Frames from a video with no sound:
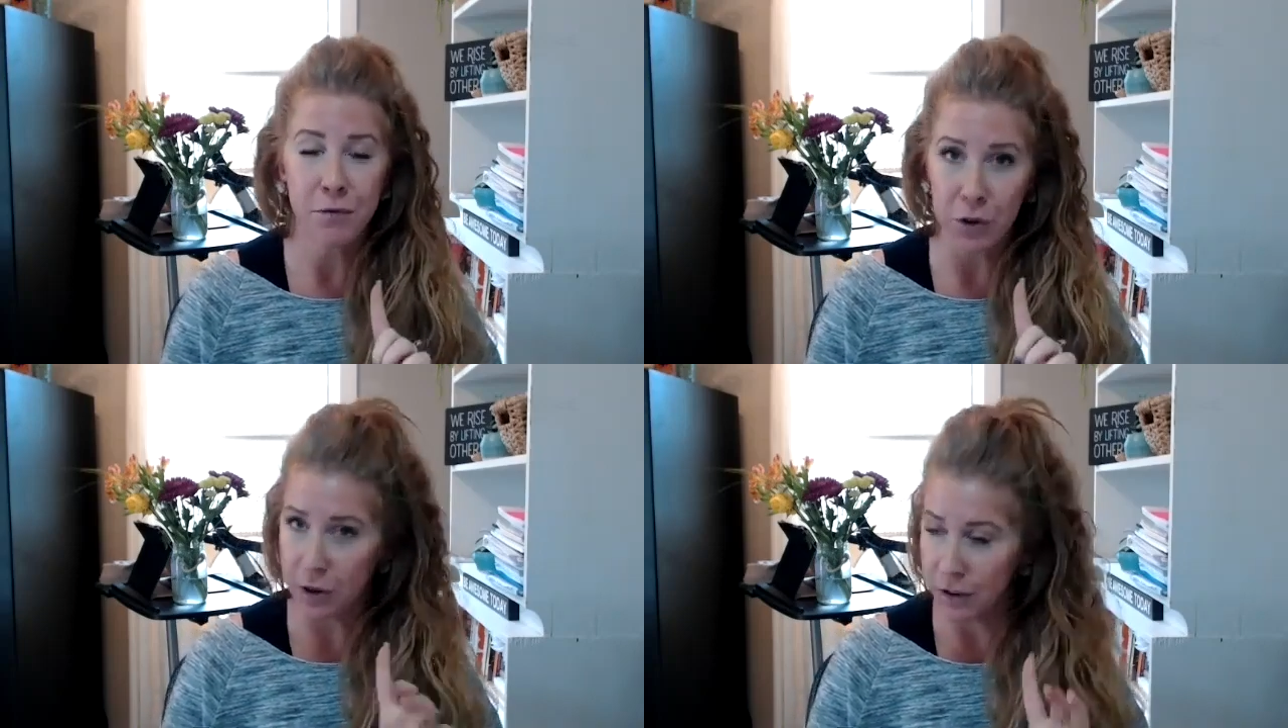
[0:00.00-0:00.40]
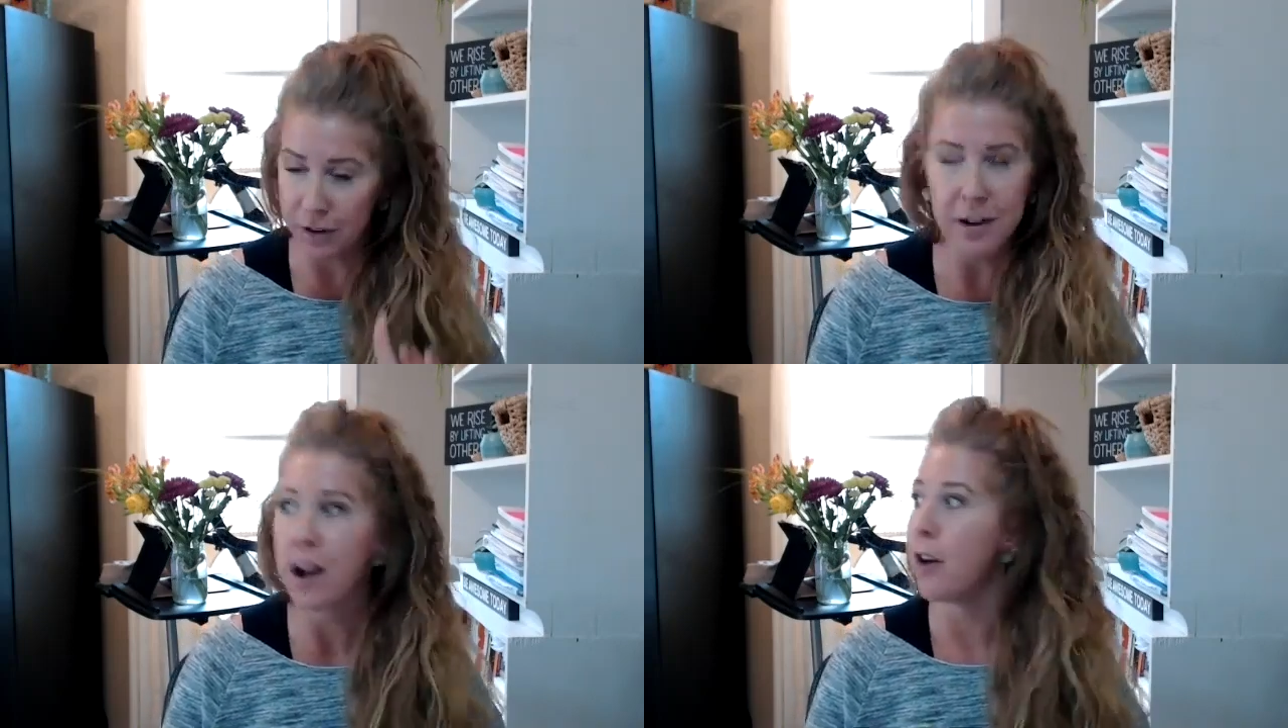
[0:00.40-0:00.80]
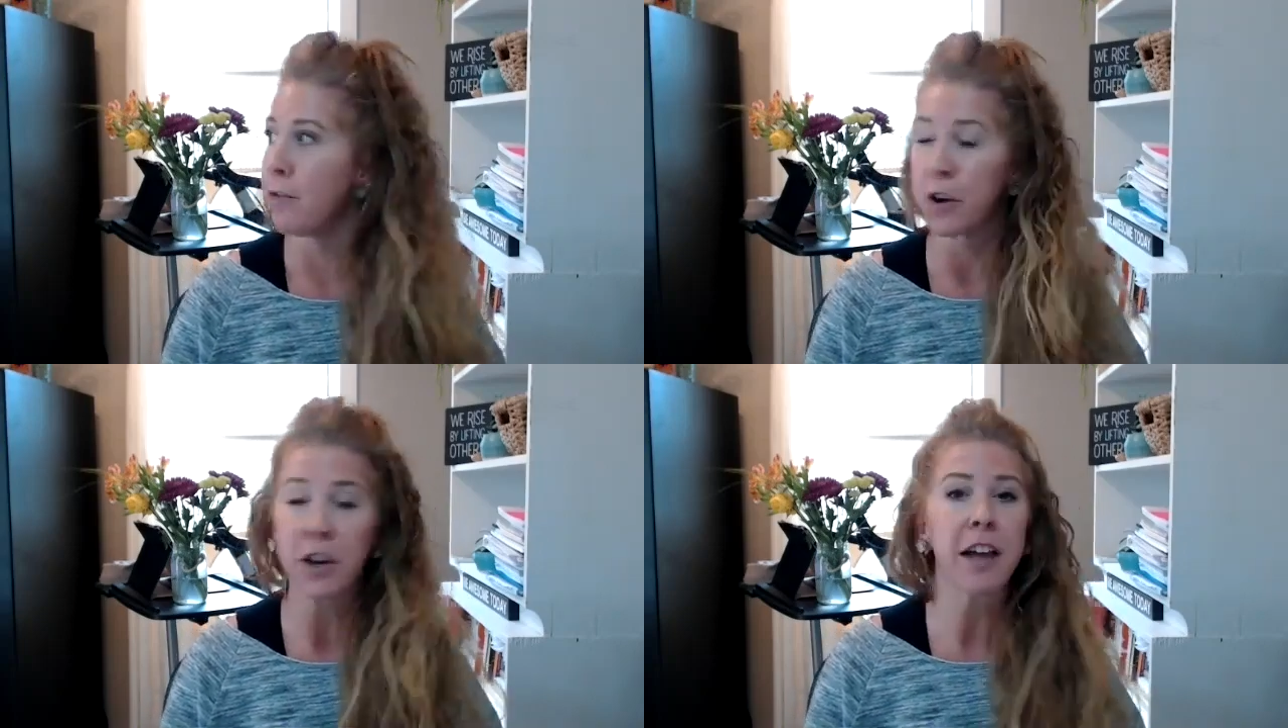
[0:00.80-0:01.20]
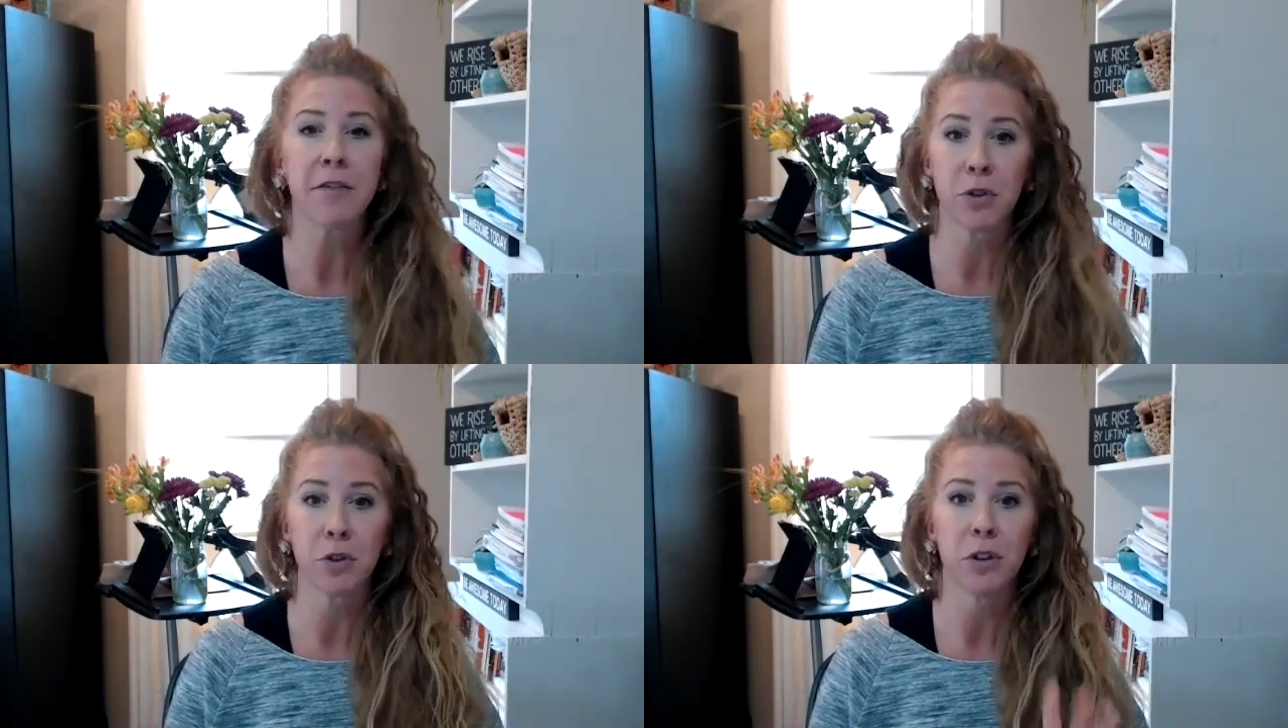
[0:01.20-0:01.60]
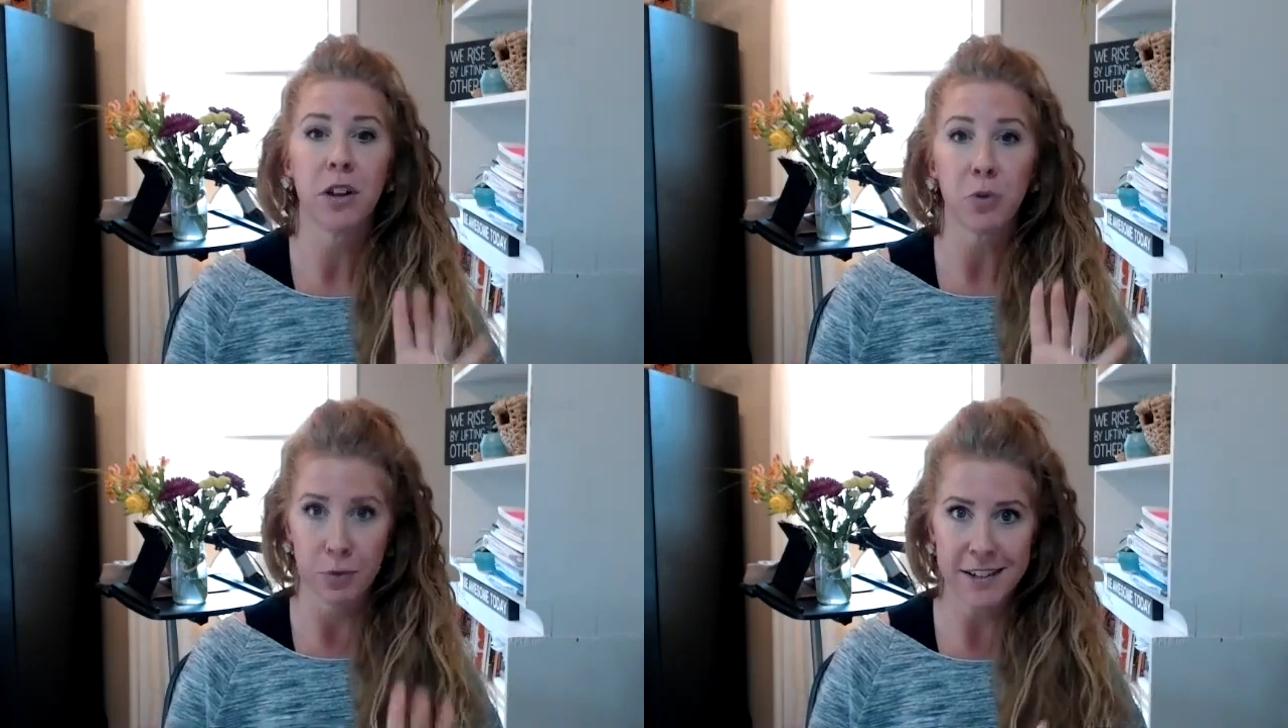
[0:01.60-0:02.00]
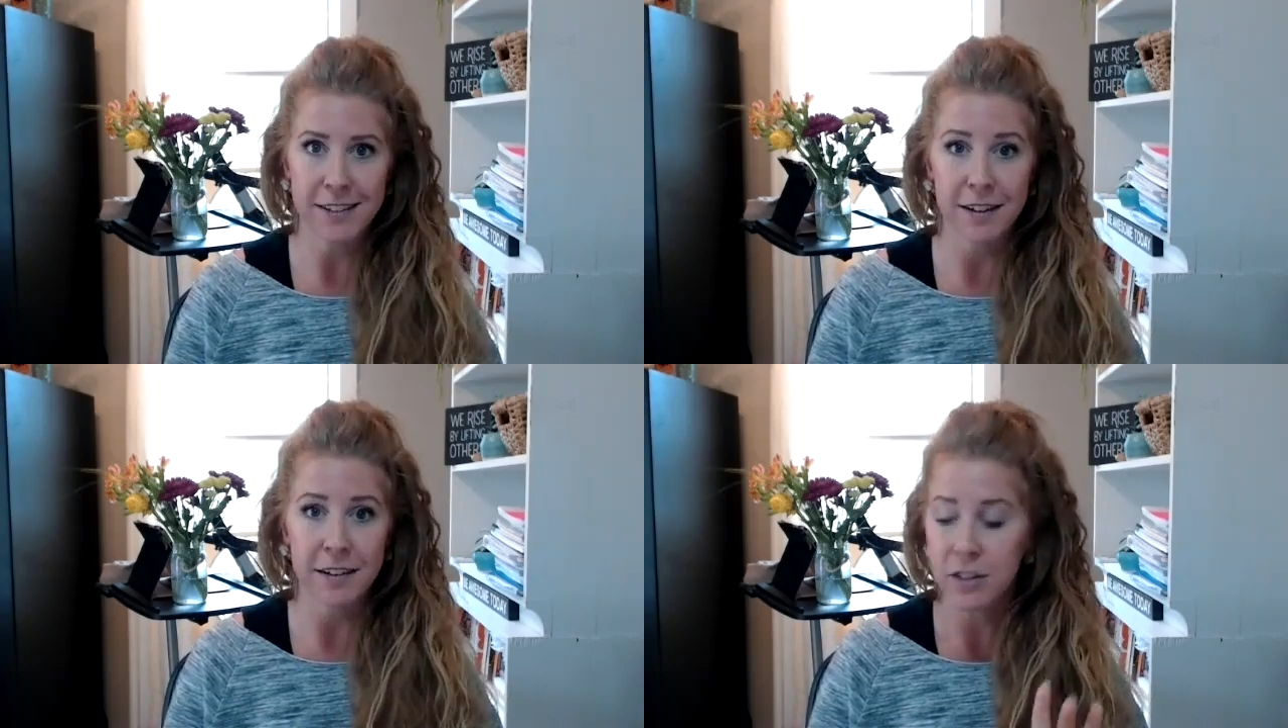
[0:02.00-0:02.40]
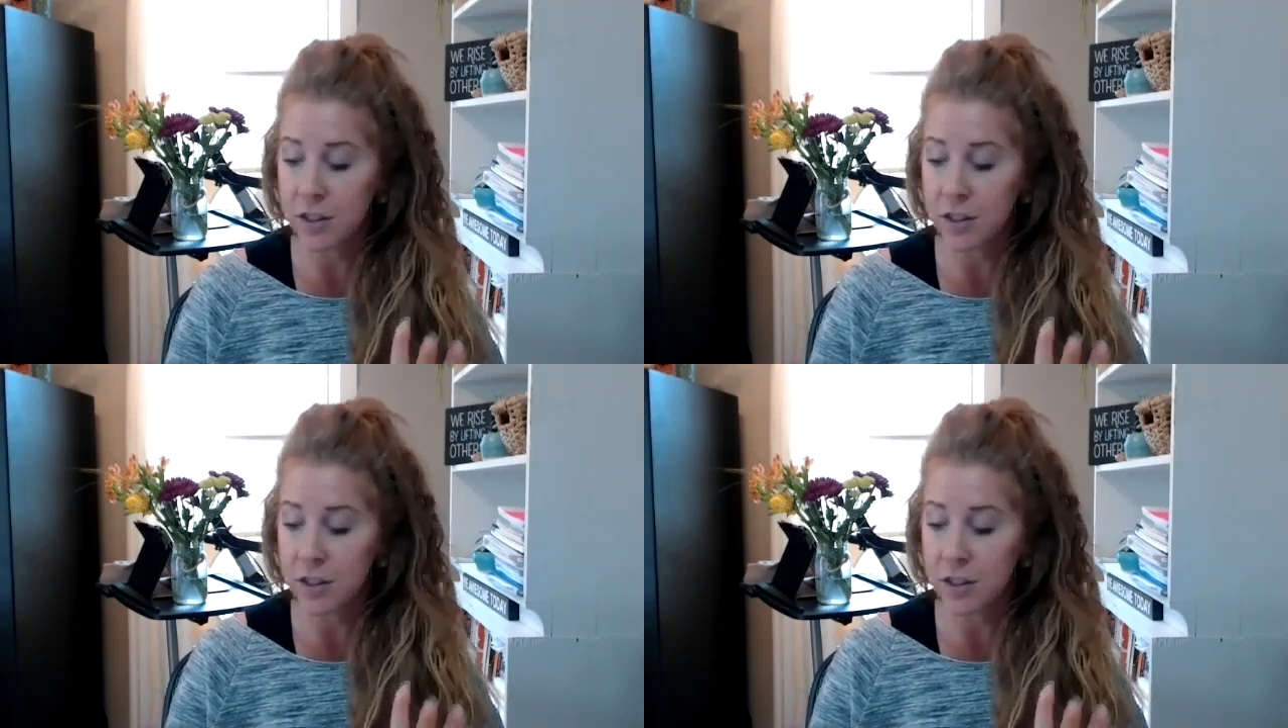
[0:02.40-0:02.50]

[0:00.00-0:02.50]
for a forgetful reason.